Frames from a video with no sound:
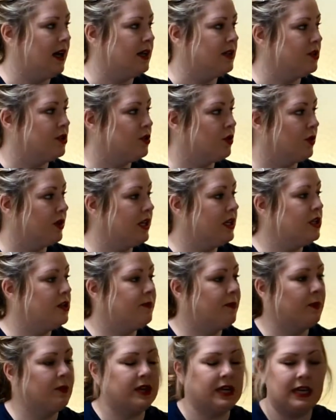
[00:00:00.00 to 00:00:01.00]

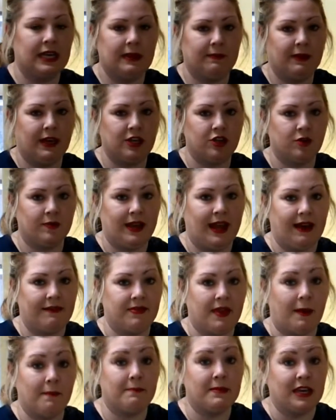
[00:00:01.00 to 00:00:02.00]
storage, but we're going to make sure we
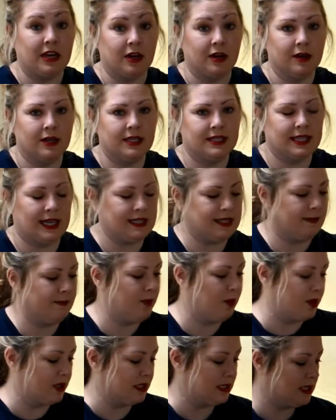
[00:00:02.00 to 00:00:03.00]
have that mirror because that's
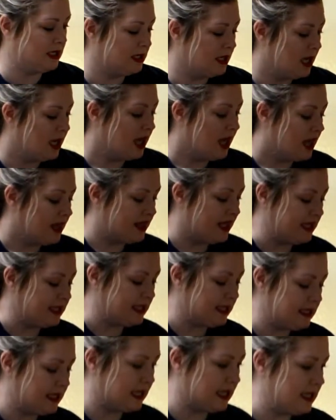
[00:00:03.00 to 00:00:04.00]
important.
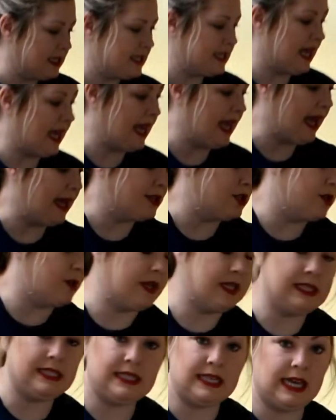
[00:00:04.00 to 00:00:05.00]
This is going to stay, as you
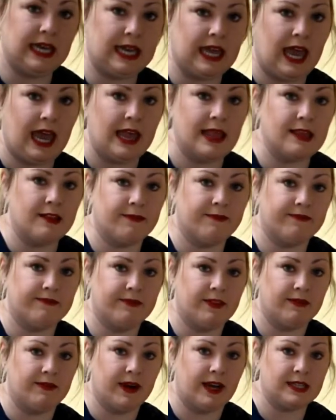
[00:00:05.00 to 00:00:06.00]
can see, again,
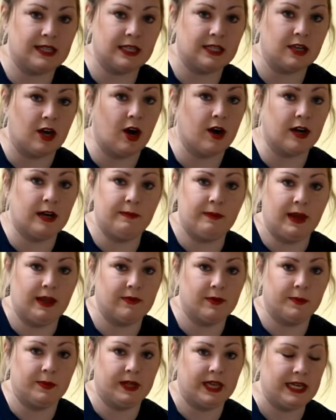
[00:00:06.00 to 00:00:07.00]
the faucet's already
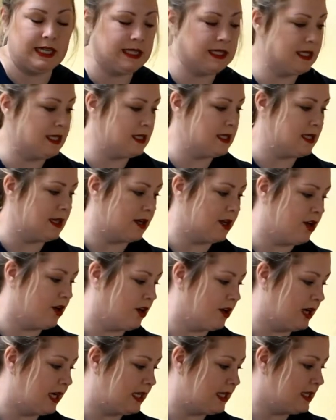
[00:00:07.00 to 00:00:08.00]
been replaced to the
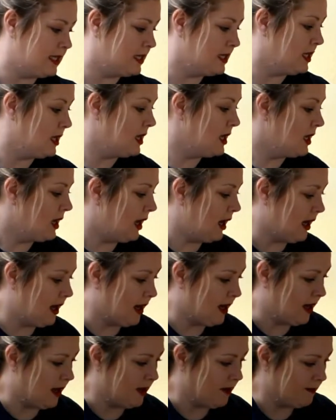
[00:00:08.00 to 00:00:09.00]
current
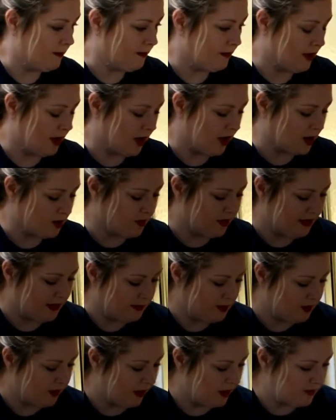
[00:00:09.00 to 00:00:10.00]
hardware
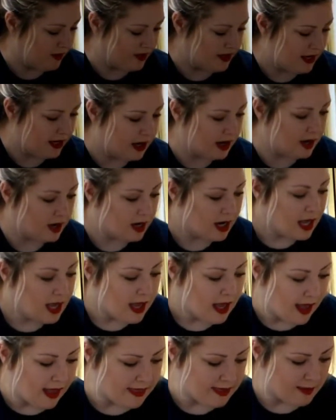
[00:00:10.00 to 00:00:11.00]
that we're going with here,
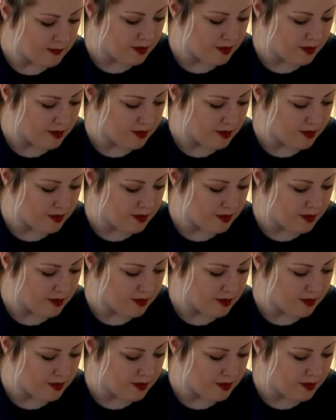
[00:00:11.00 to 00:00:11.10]
and then